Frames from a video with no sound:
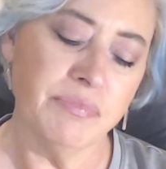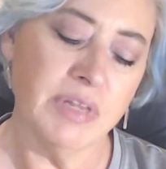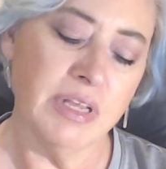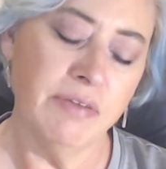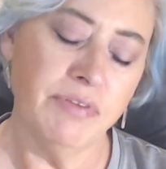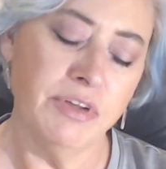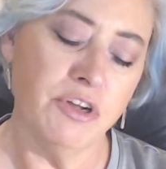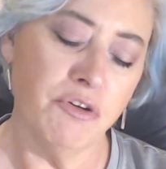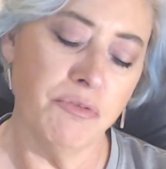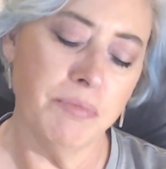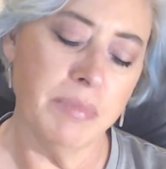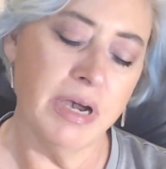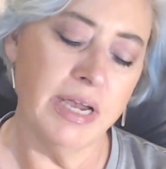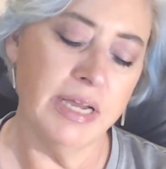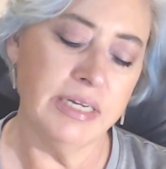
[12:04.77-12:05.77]
if you don't
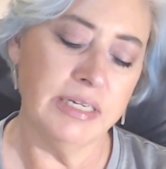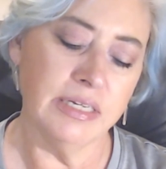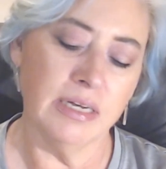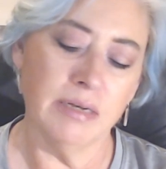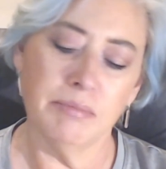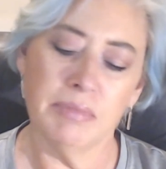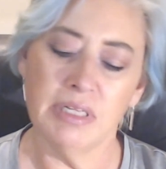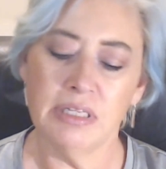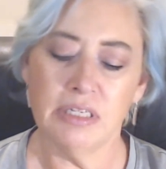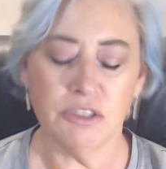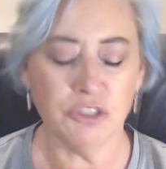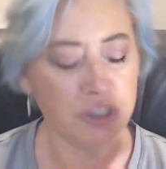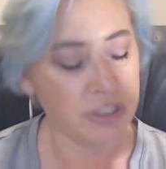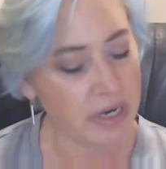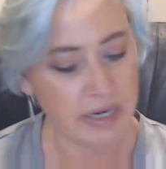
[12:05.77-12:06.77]
mind um, a little
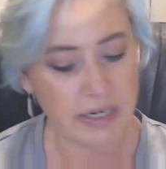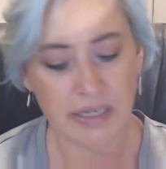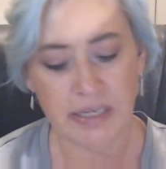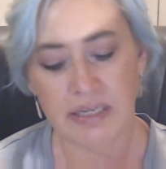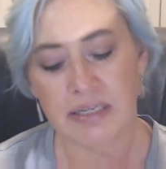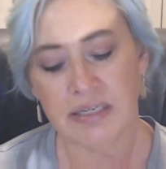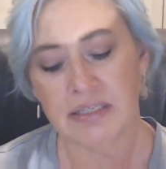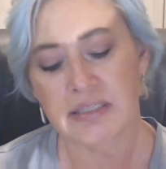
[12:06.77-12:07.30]
shiny.